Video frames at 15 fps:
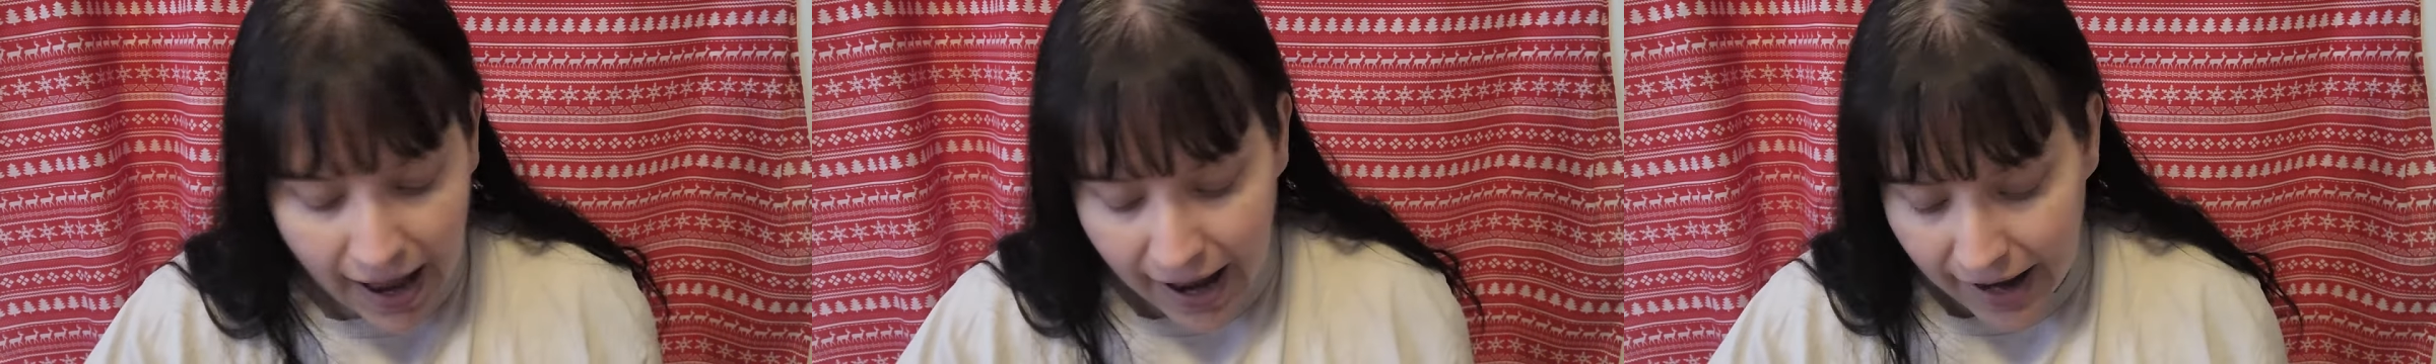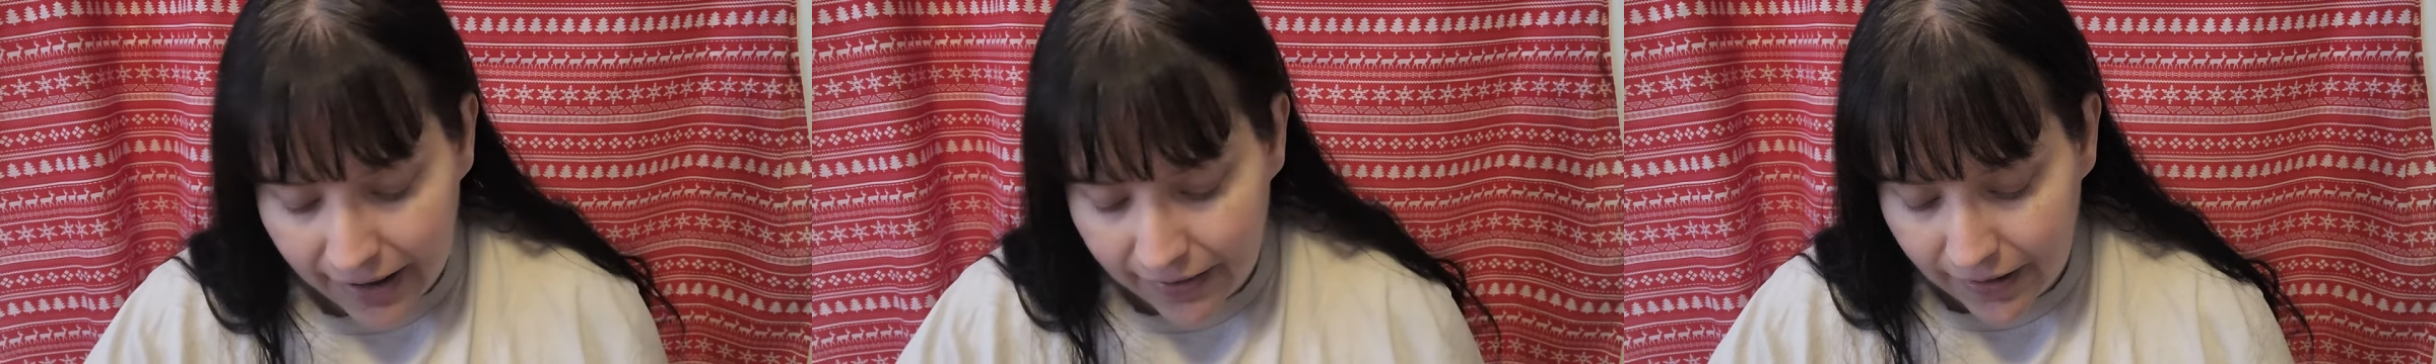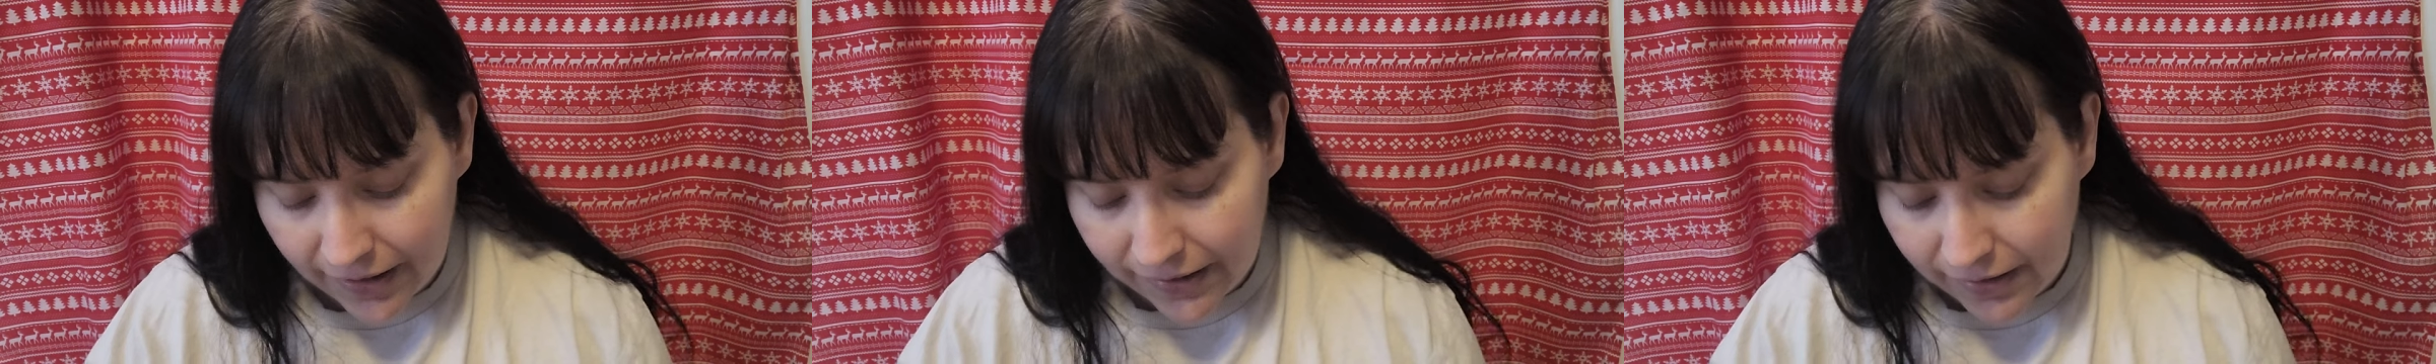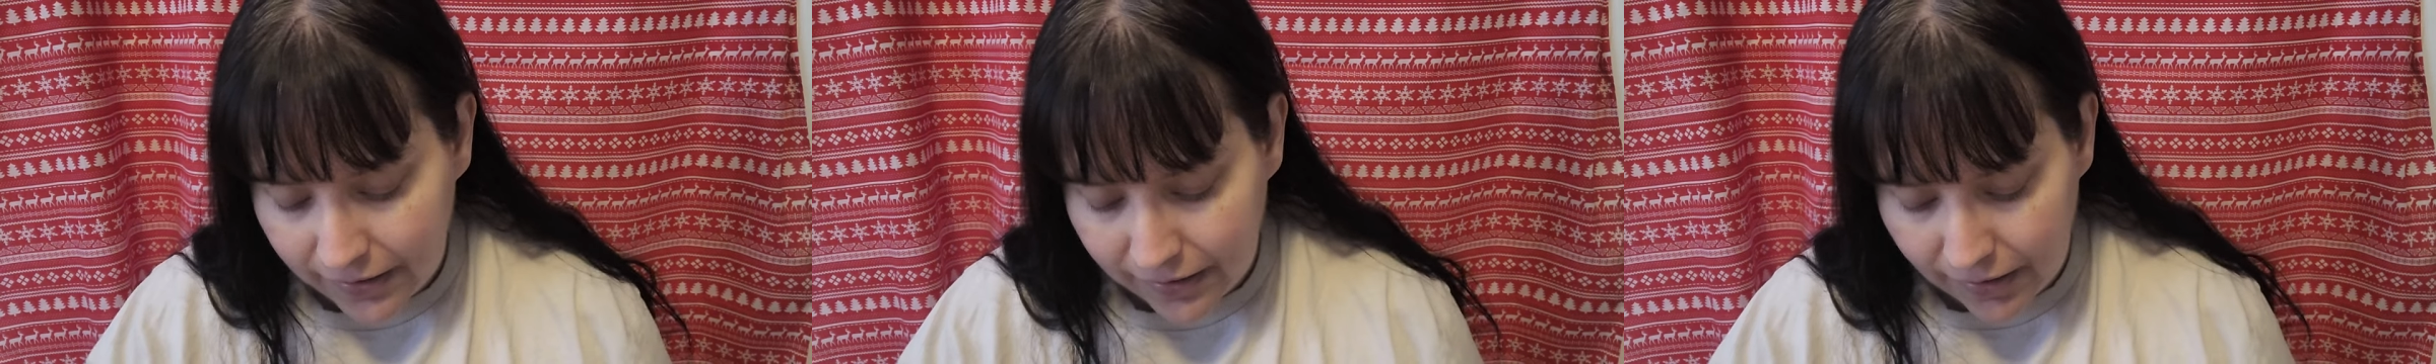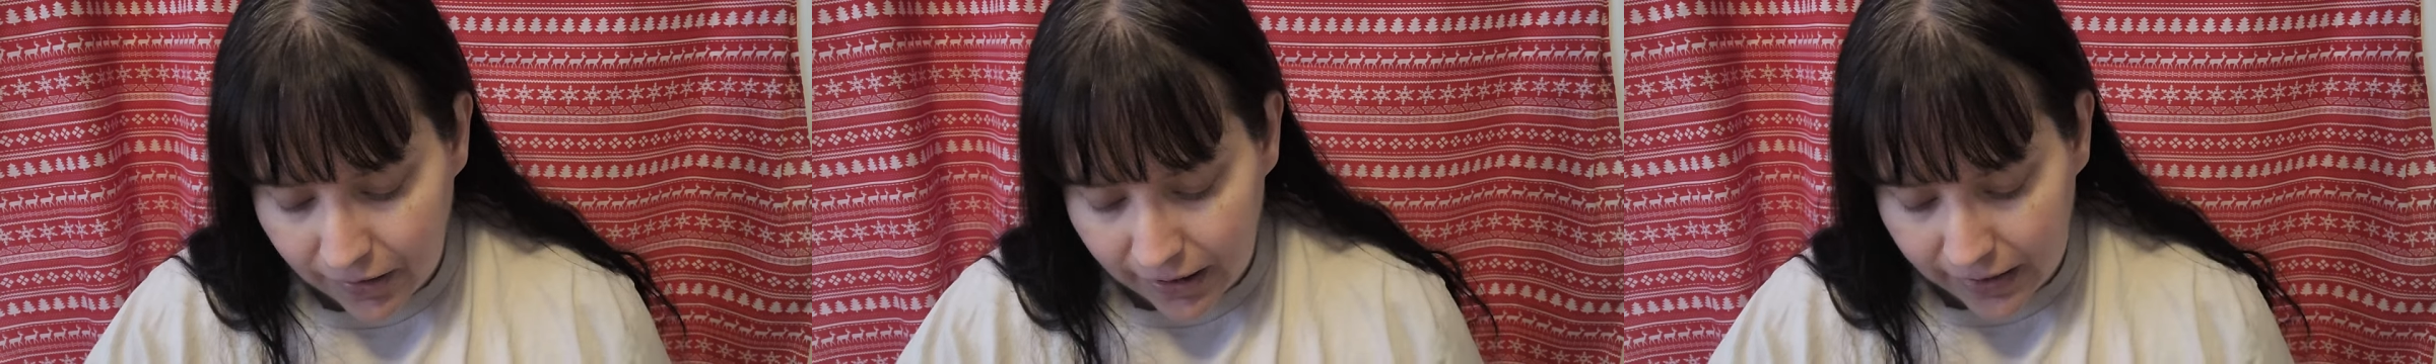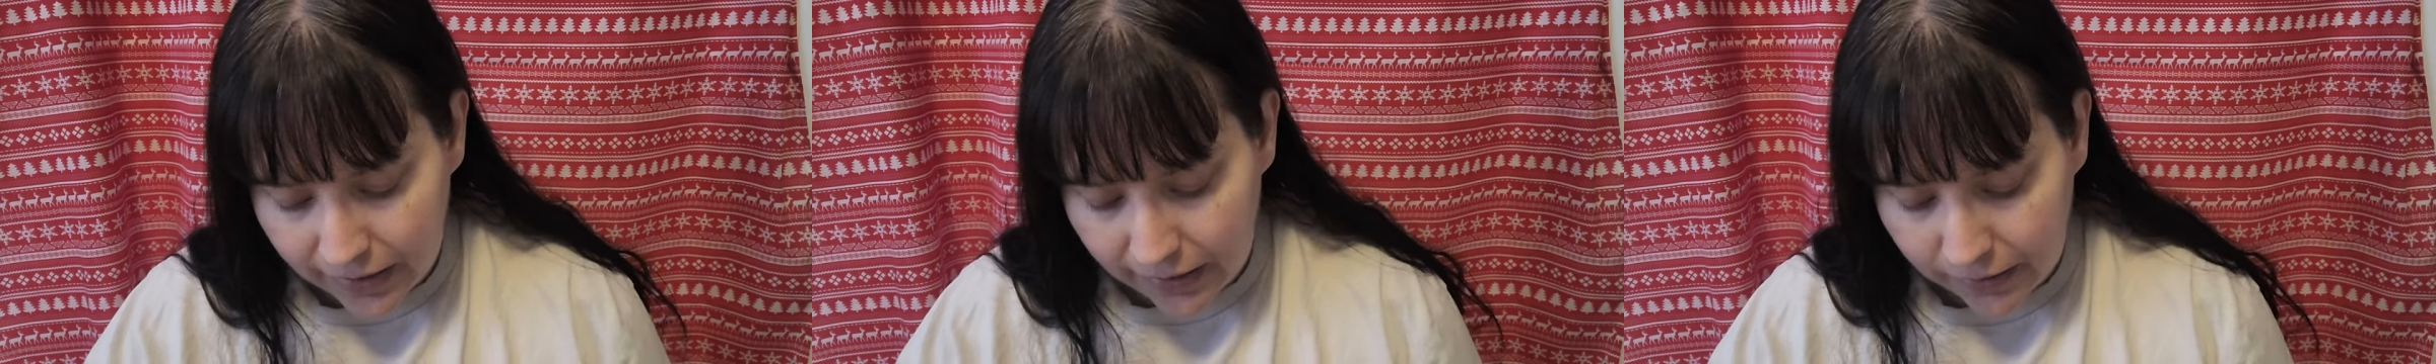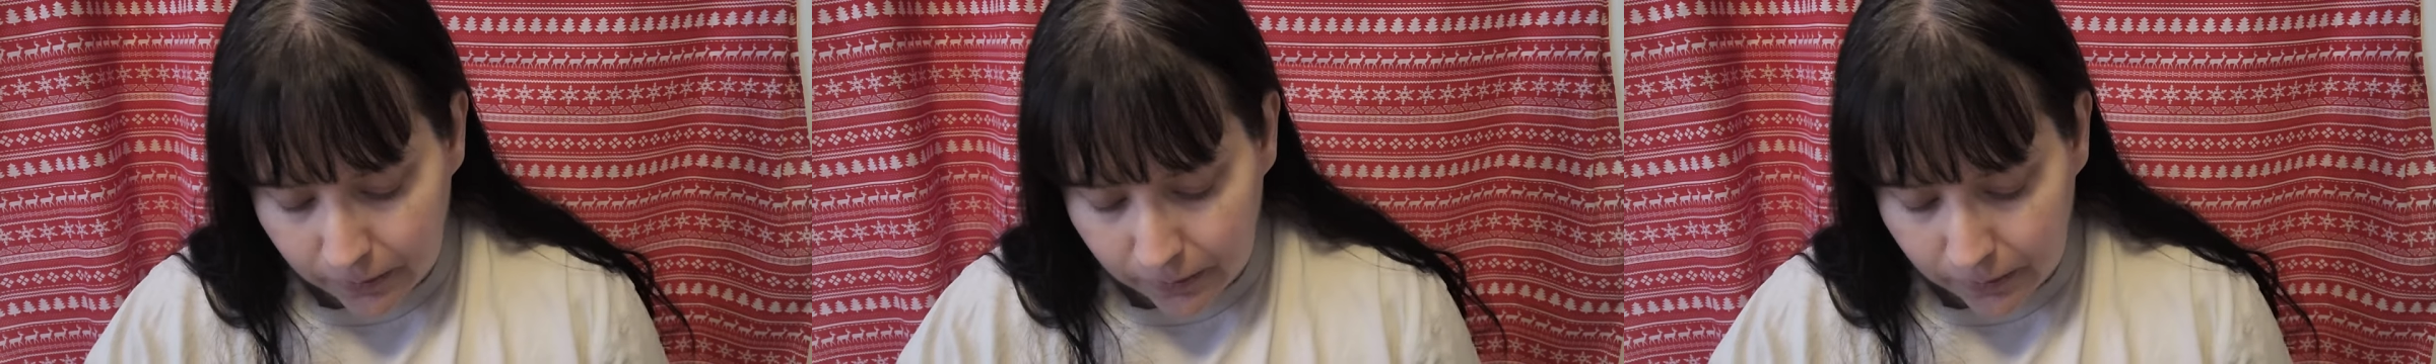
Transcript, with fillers: And these are like in their